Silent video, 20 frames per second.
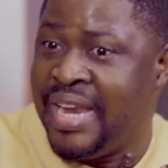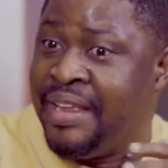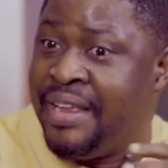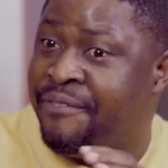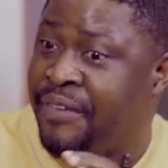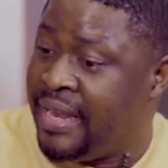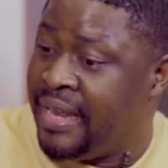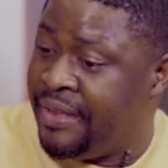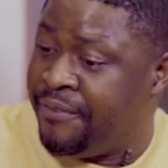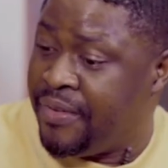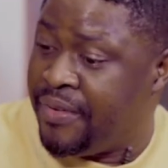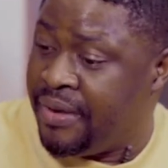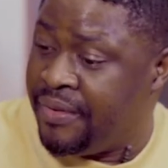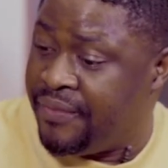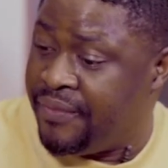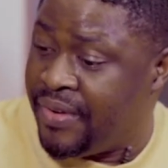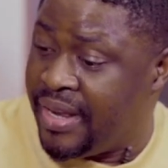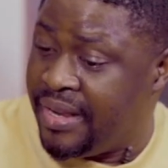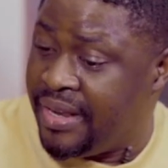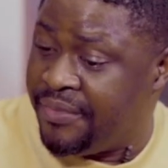And if, if,
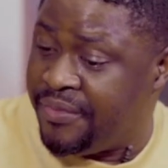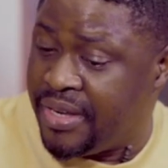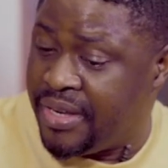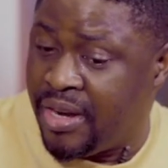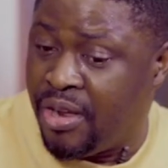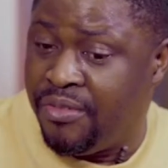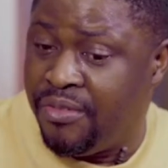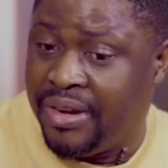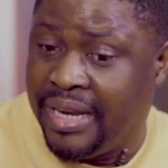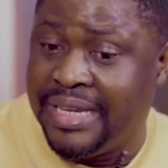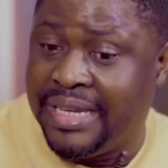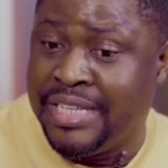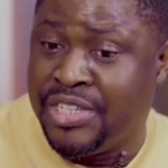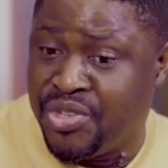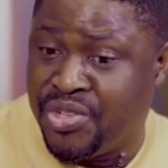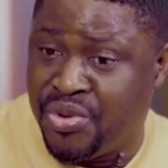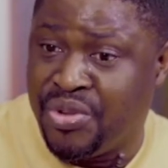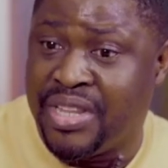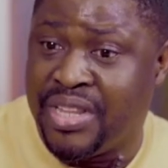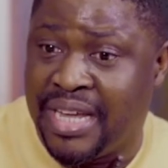if, if a lot of ladies
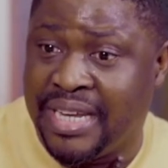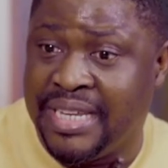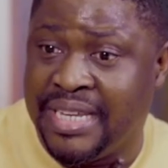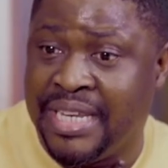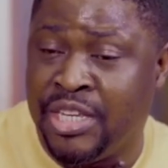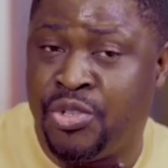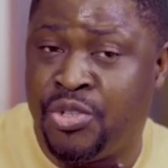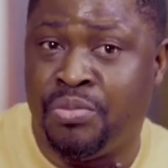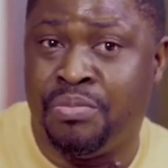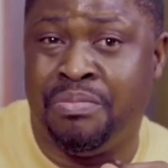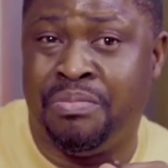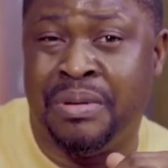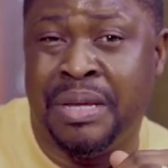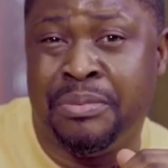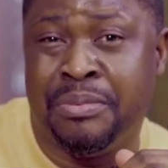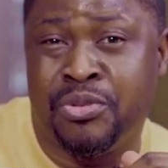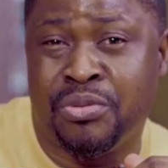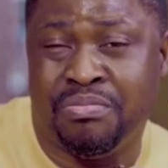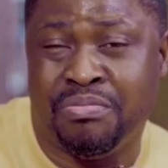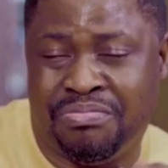know that, they should be
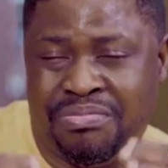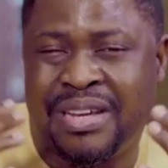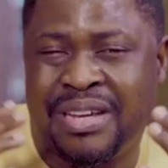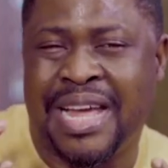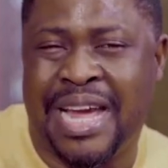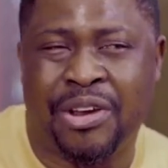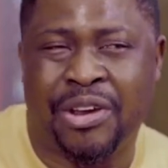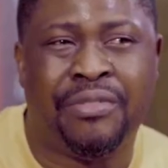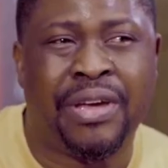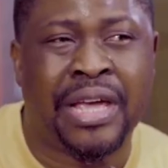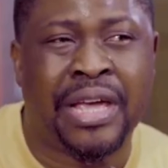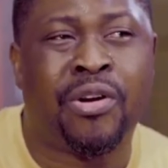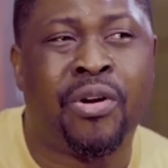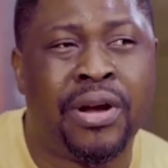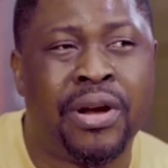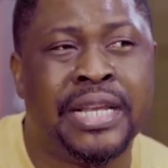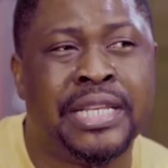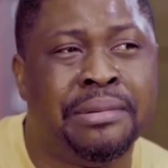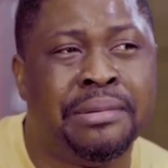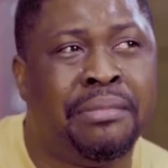able to kind of
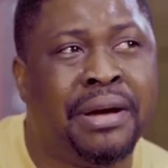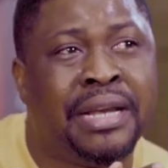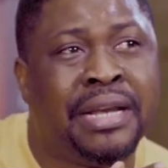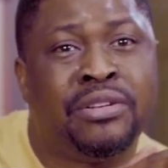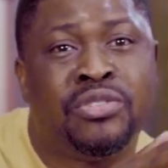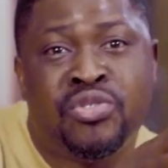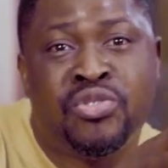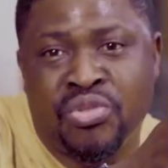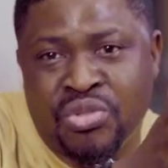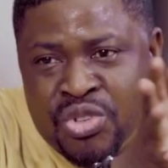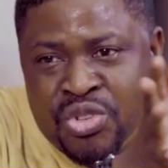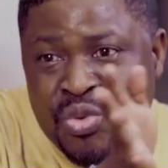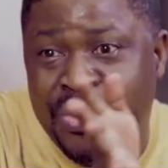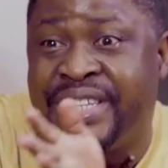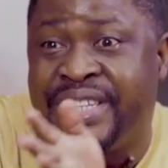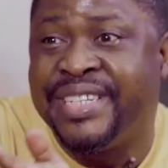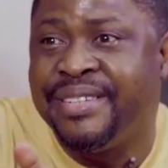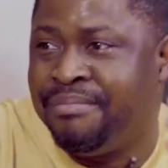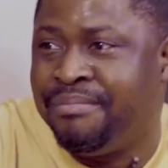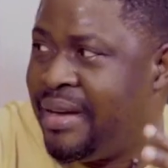encourage the man to
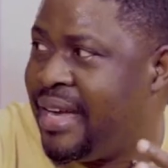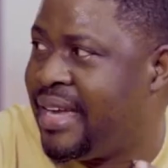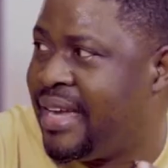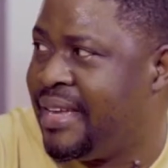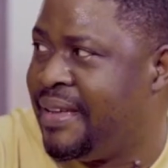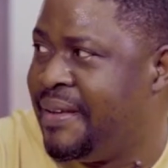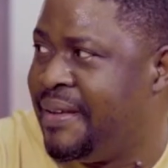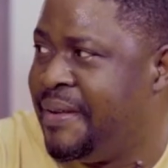switch mm, eh, back.